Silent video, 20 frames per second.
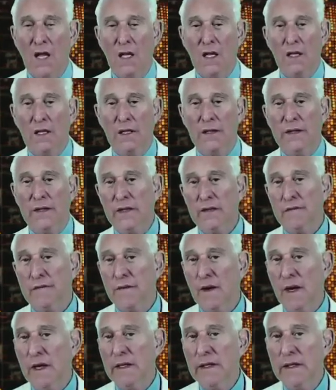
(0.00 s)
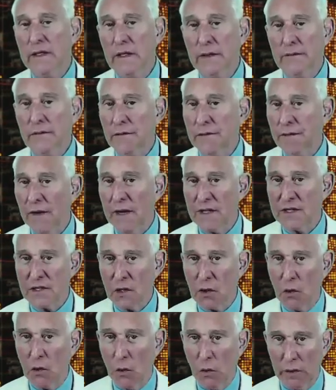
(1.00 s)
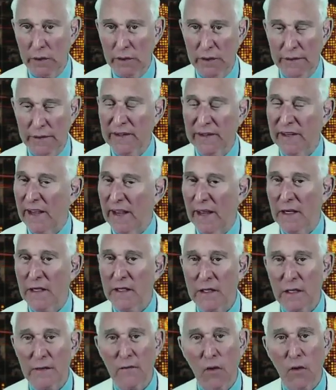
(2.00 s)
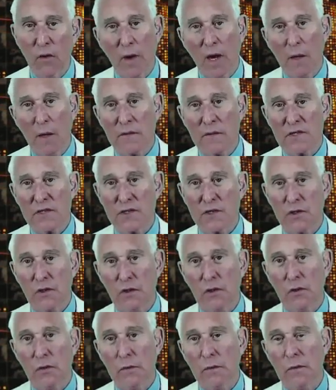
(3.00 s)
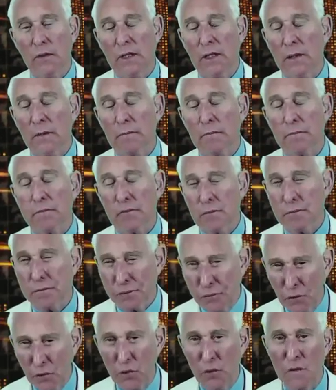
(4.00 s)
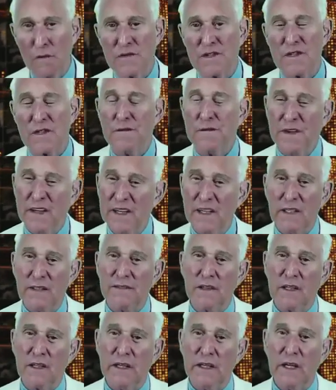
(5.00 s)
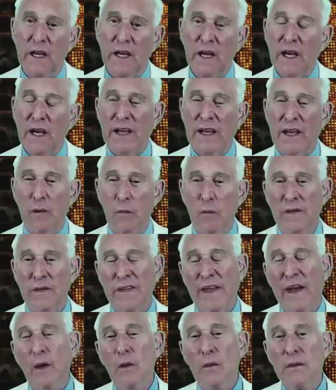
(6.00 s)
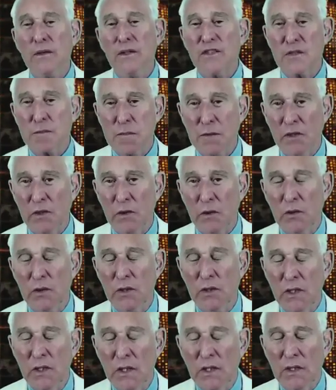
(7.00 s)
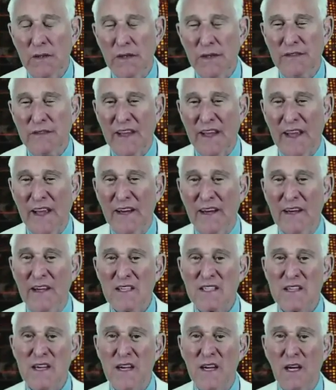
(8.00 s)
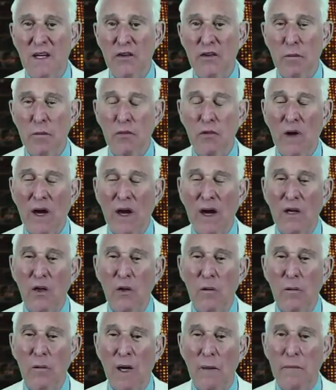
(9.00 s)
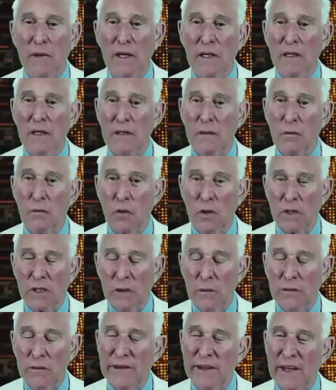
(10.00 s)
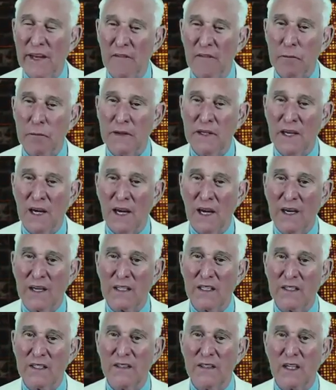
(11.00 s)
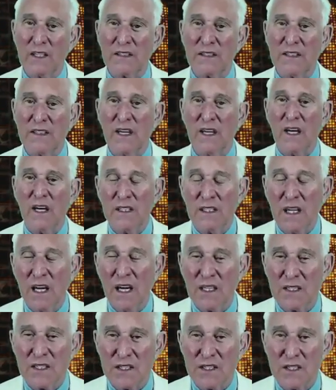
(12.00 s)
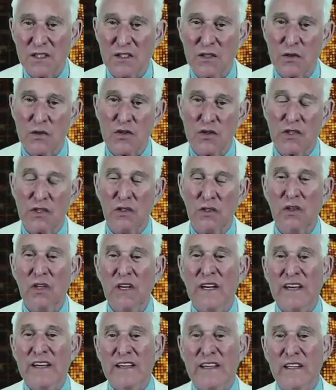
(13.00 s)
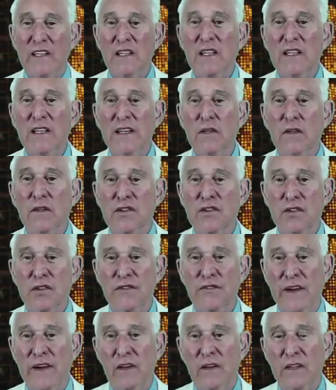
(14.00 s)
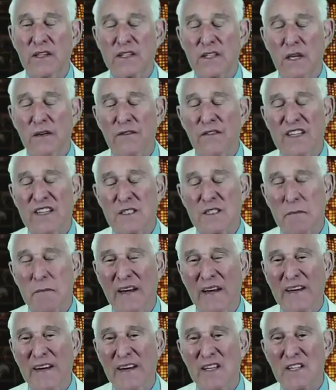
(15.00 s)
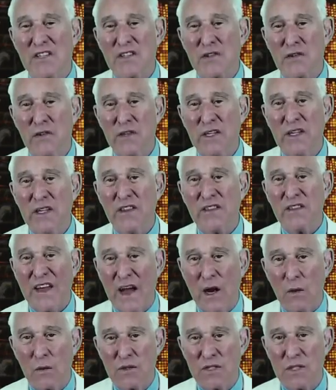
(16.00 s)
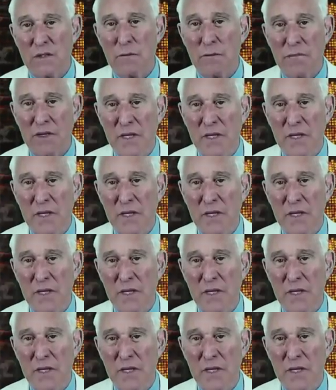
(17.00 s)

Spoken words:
The finding of the FISA court at the end of Obama's term proves definitively and without dispute that the NSA under Barack Obama, working with the FBI, conducted unconstitutional, illegal surveillance of as many as 30,000